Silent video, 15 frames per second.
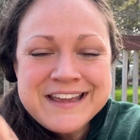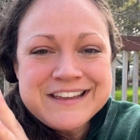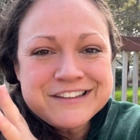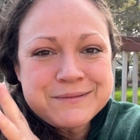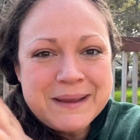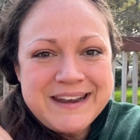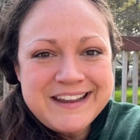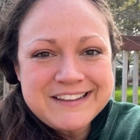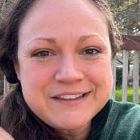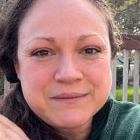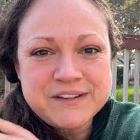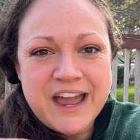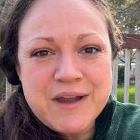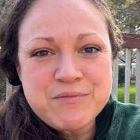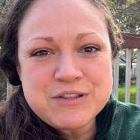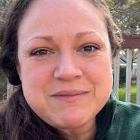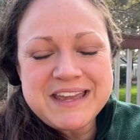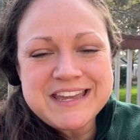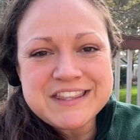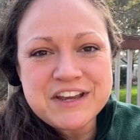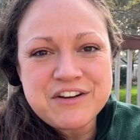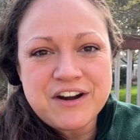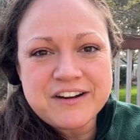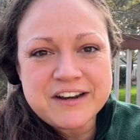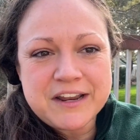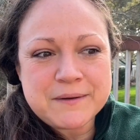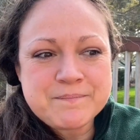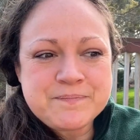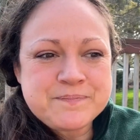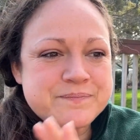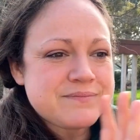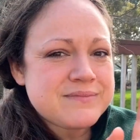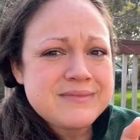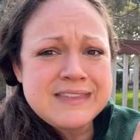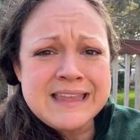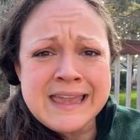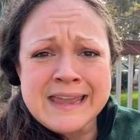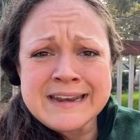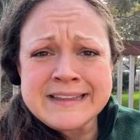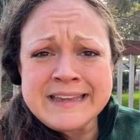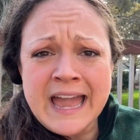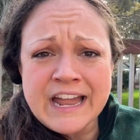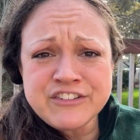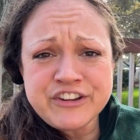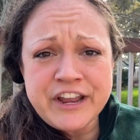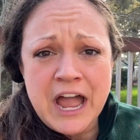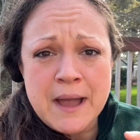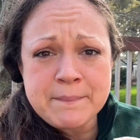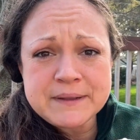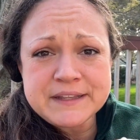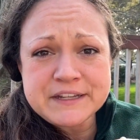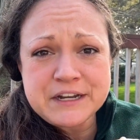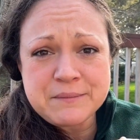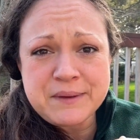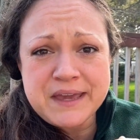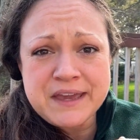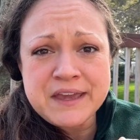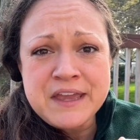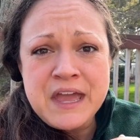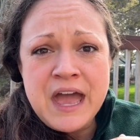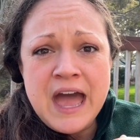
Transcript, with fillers: spending some time with me in the garden and catching up a little bit.